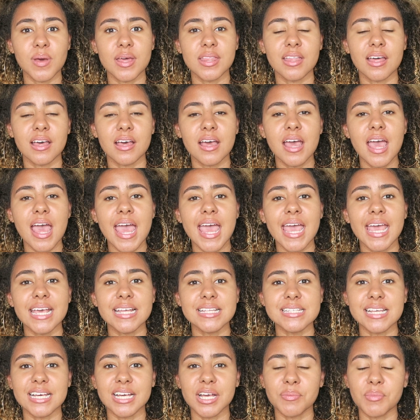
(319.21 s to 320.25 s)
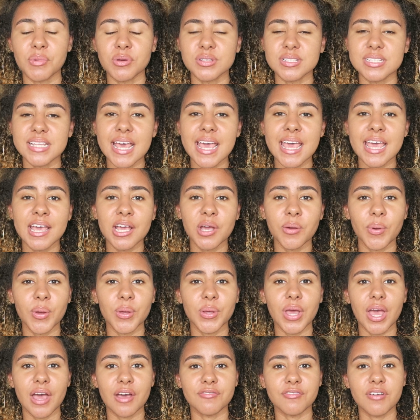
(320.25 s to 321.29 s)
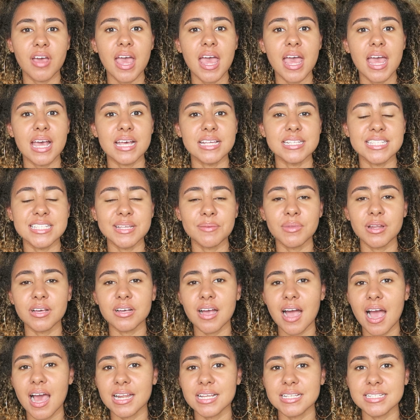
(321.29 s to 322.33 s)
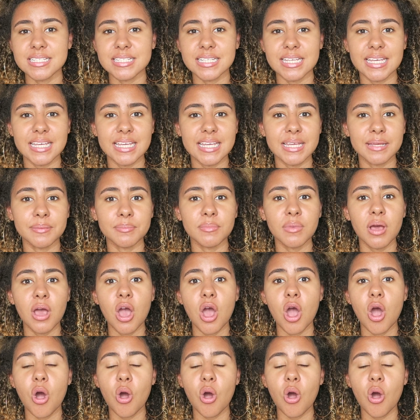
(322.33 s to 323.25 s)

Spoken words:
whether it's like a mosaic where you have a similar color scheme,